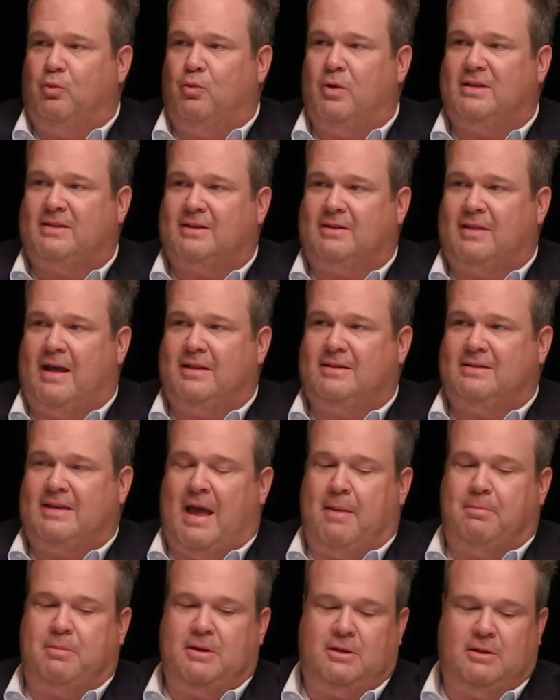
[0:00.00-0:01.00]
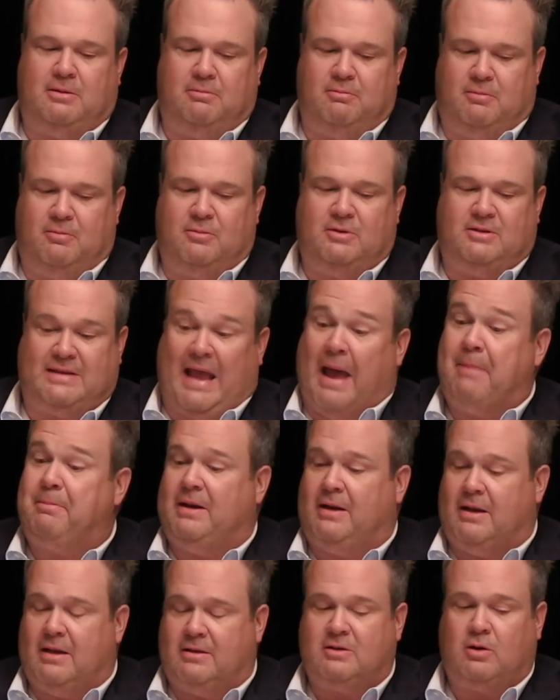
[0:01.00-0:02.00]
risk that sappy
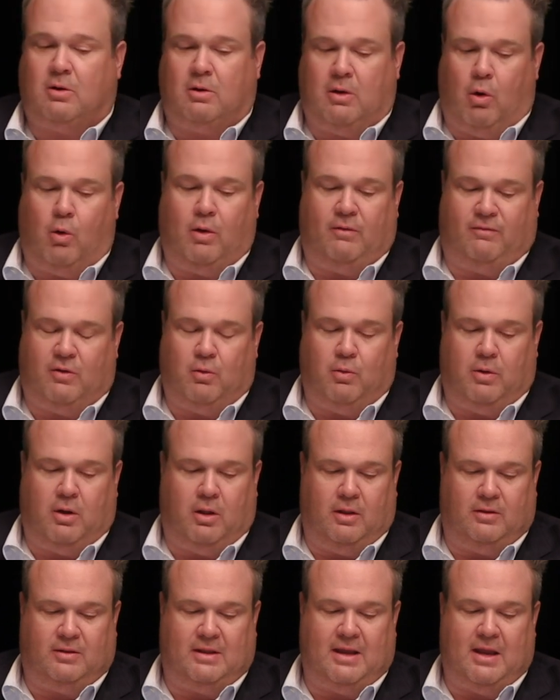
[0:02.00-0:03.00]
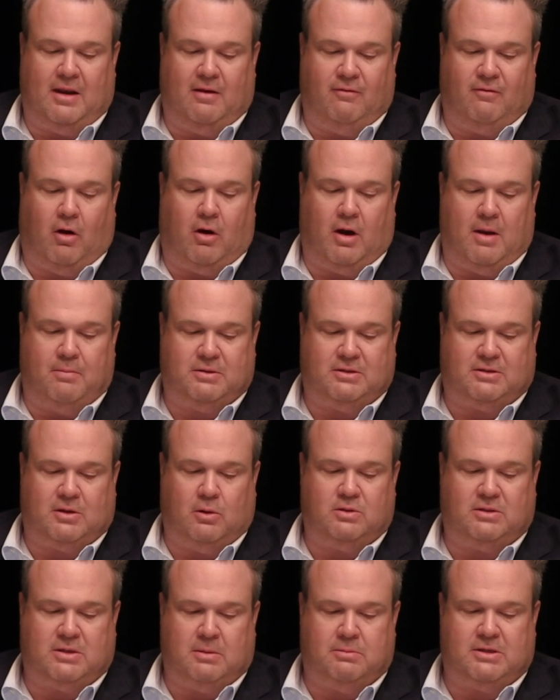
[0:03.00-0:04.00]
sappiness, if you will, at the end of our
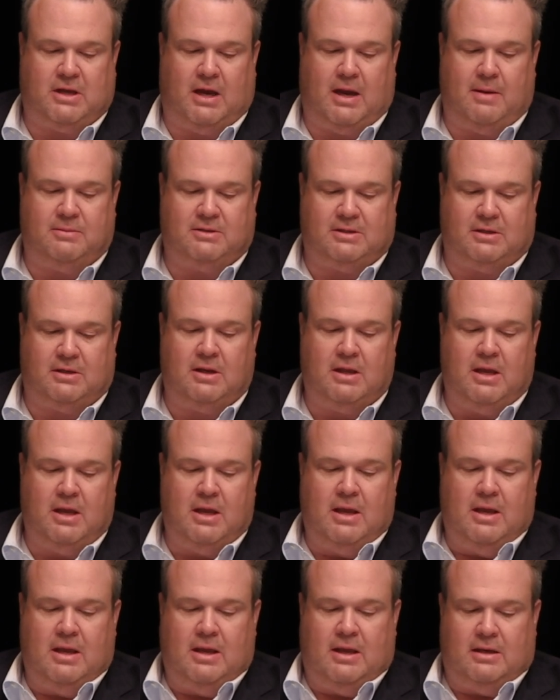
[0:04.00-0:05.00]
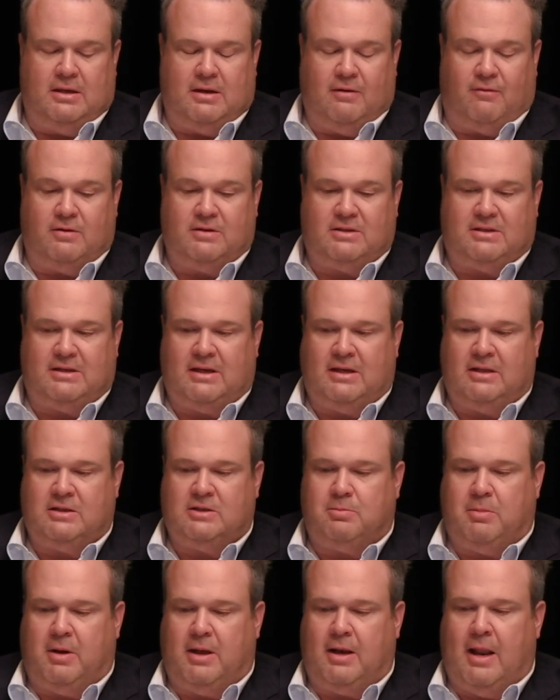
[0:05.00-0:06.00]
episode sometimes and in different
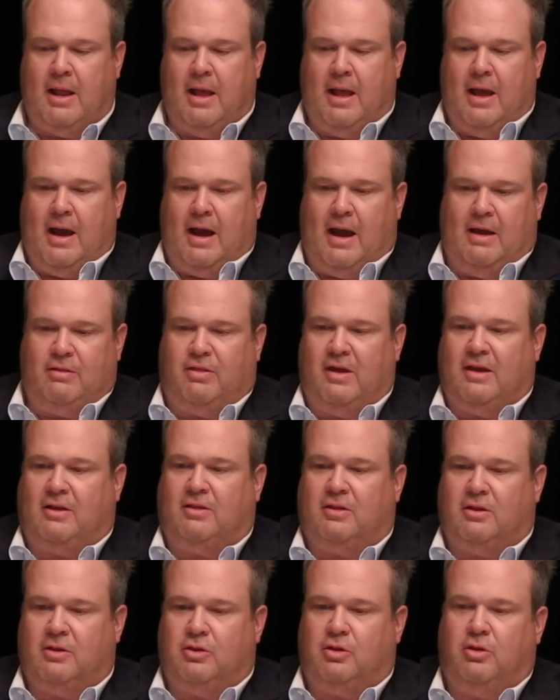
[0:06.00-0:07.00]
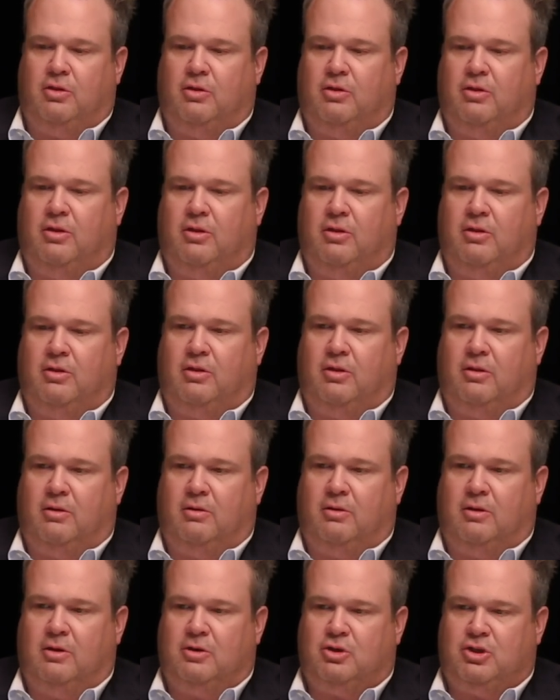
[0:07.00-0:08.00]
scenes. But I think the, the,
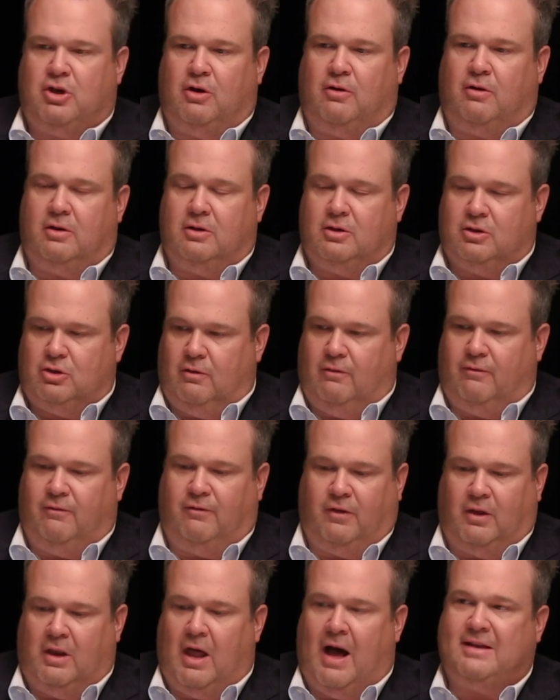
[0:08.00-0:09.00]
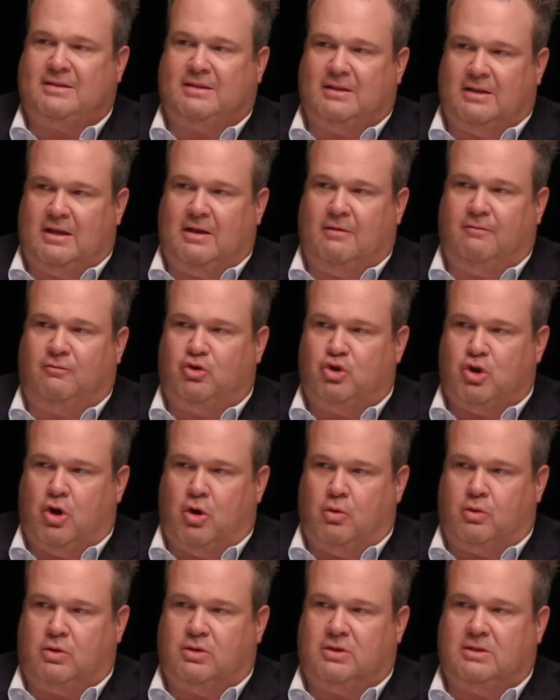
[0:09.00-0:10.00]
the sheer velocity of
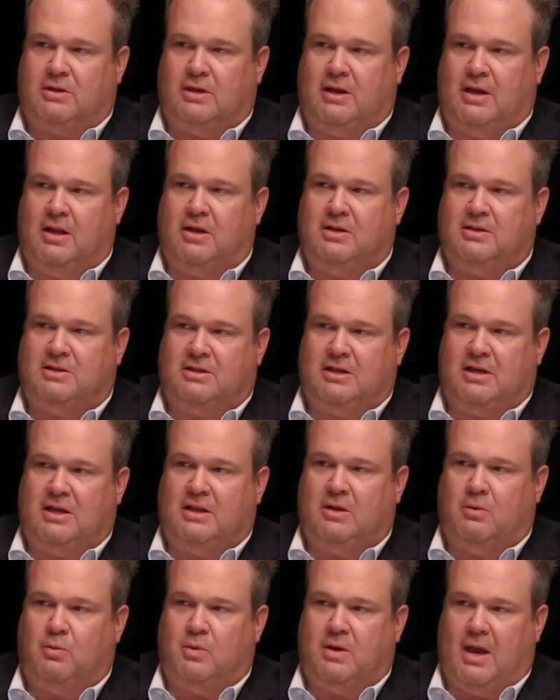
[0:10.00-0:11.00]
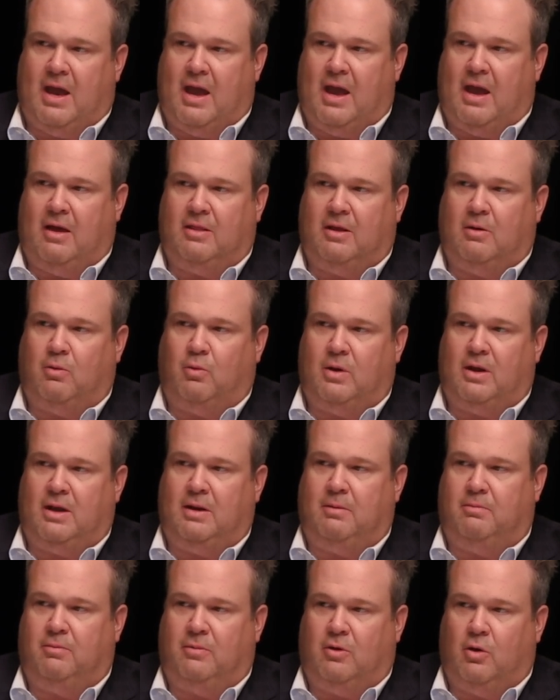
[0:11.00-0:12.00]
jokes in a scene that we had that
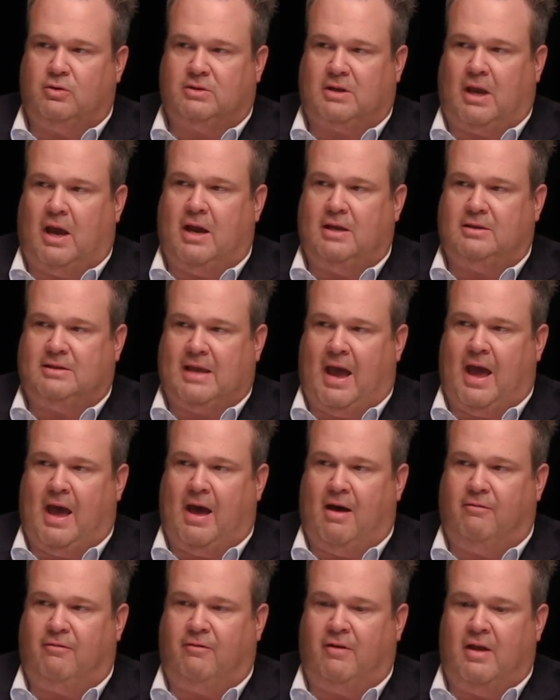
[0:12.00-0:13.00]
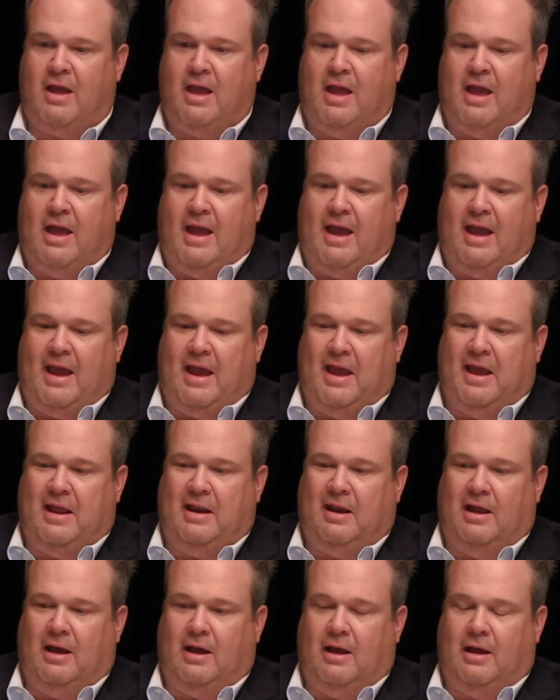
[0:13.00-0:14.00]
we those guys have,
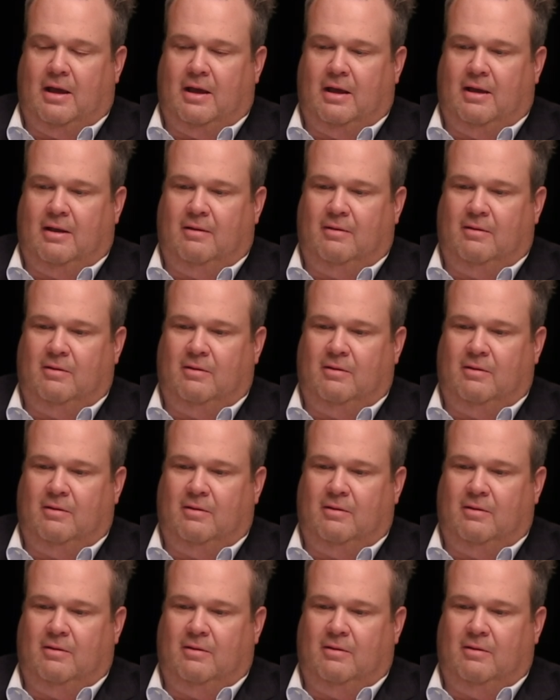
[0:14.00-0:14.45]
and uh,